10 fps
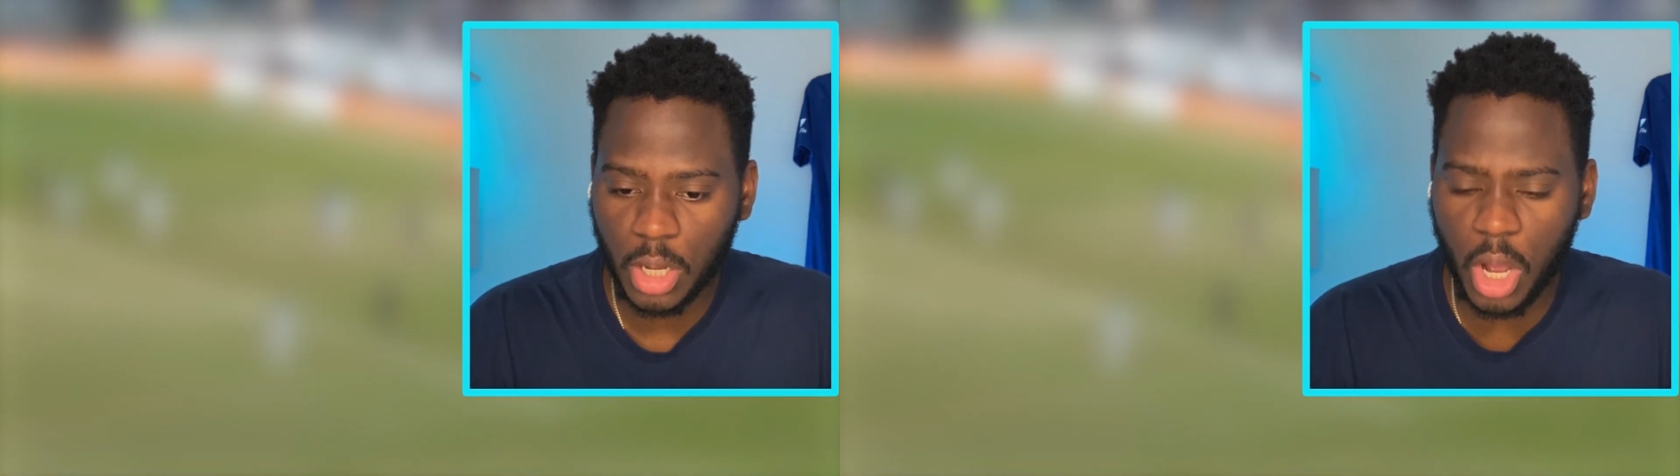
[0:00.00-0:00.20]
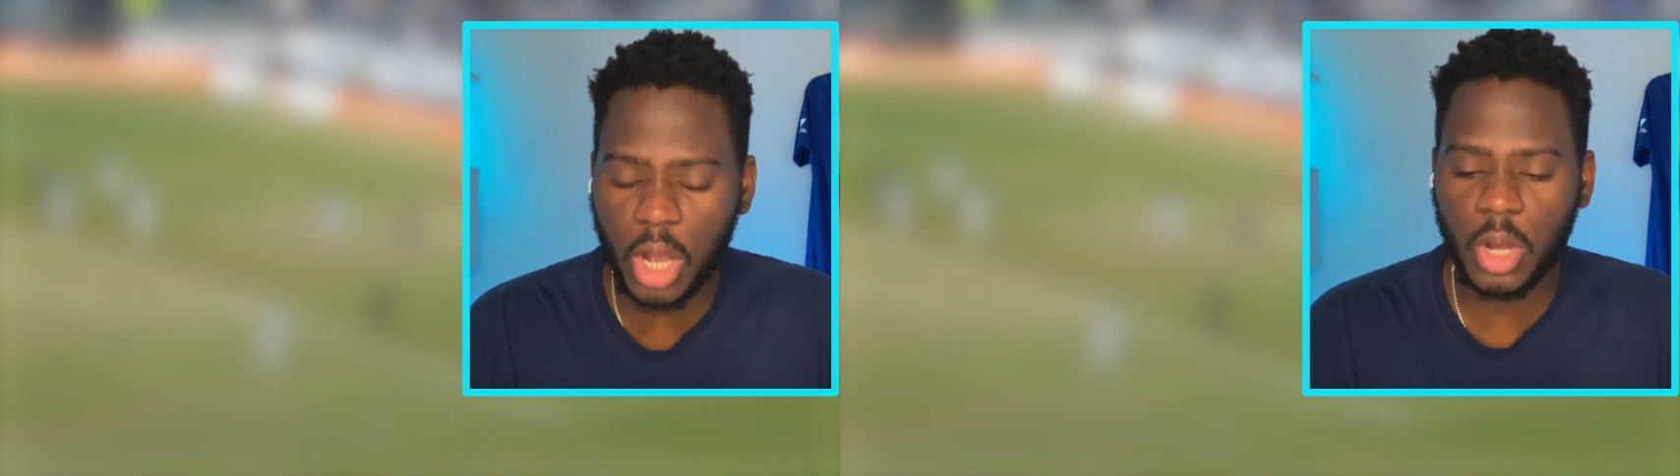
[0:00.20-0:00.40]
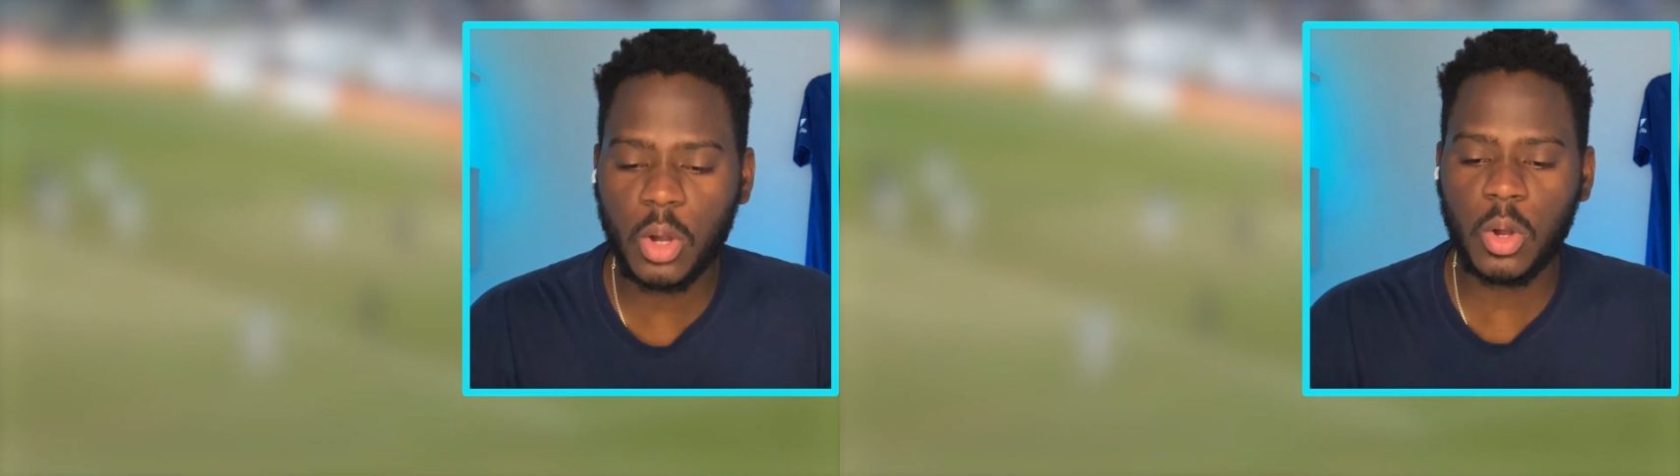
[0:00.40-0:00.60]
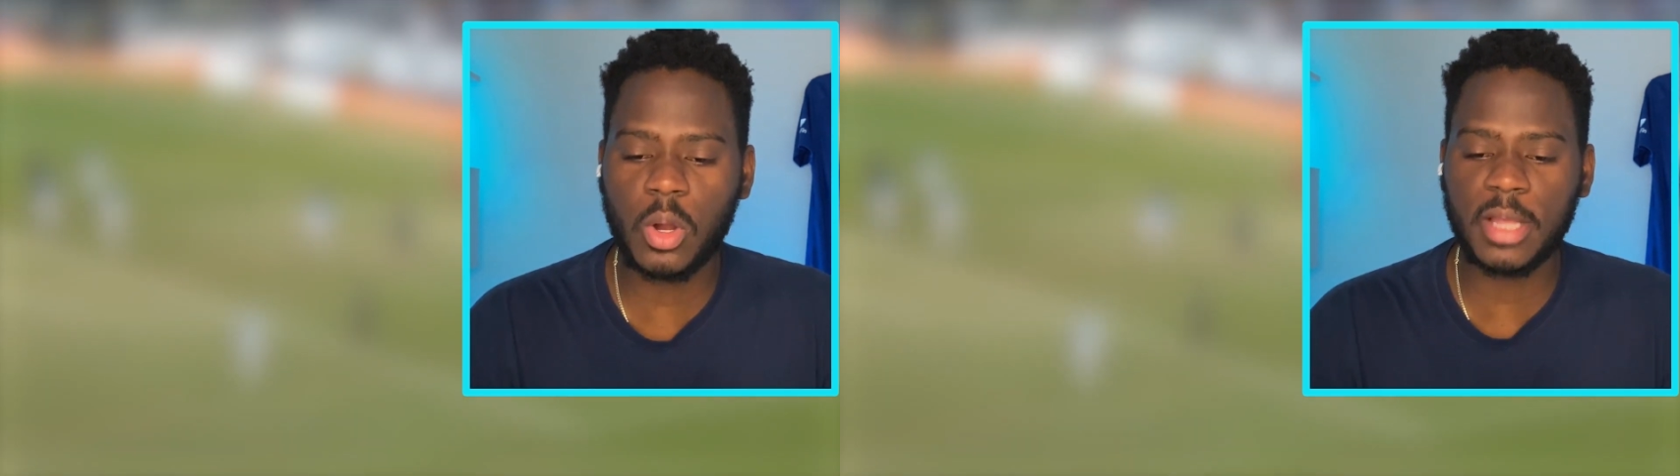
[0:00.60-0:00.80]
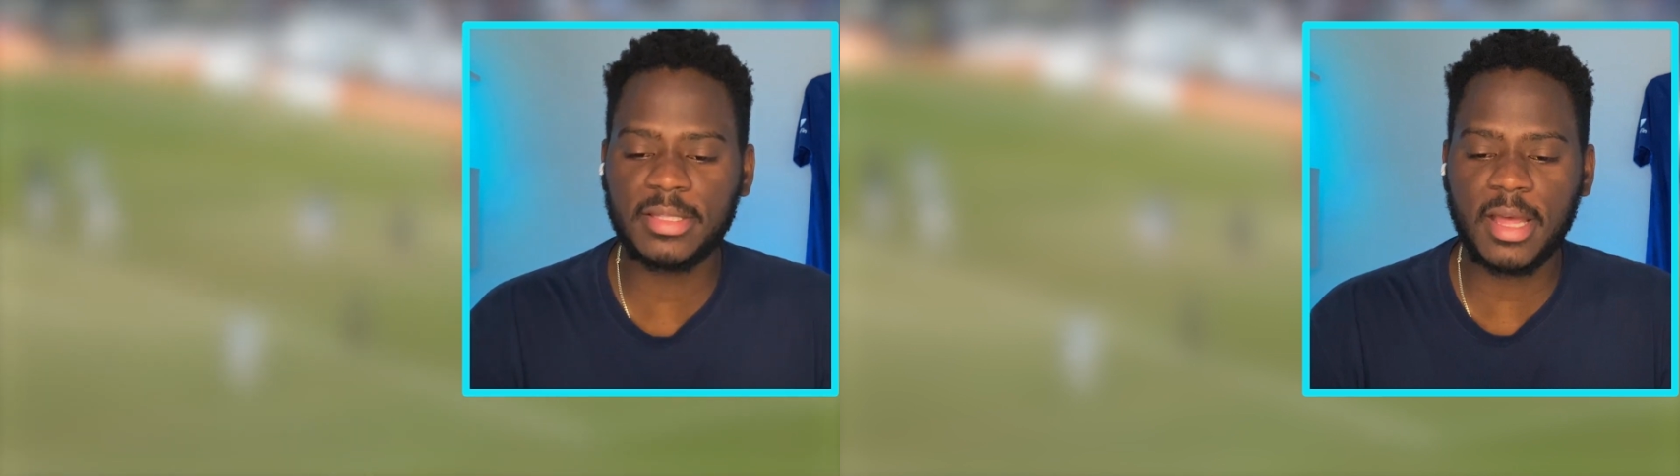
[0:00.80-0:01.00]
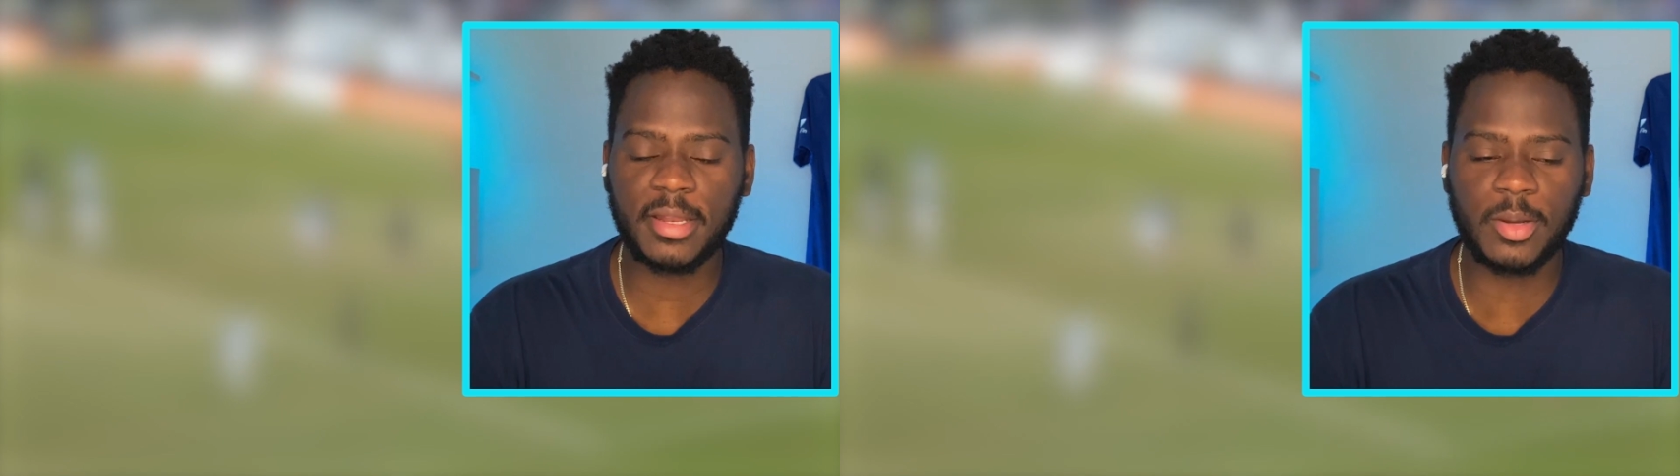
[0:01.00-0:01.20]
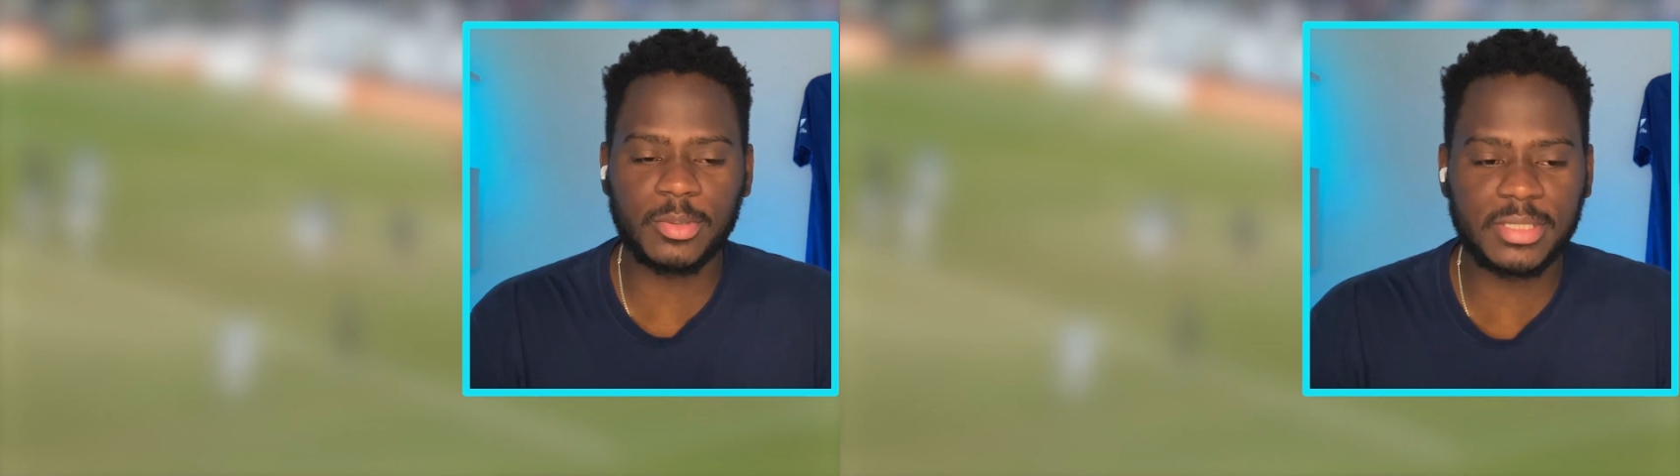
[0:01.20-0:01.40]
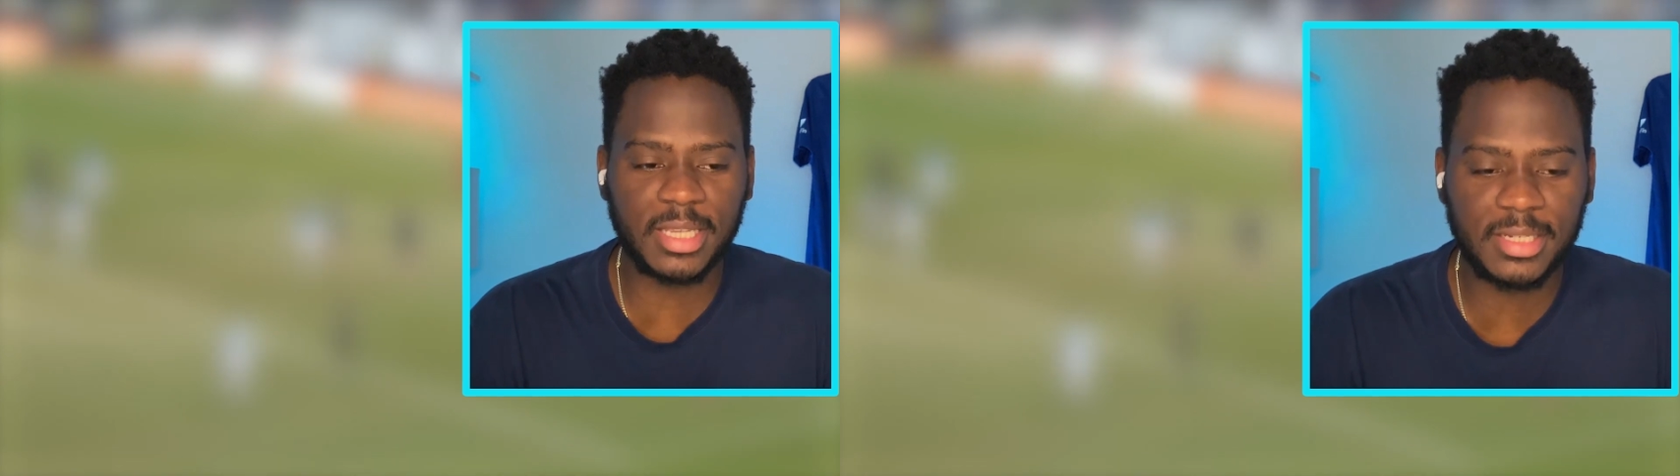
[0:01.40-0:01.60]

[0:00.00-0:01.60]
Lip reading: Oh, I thought I was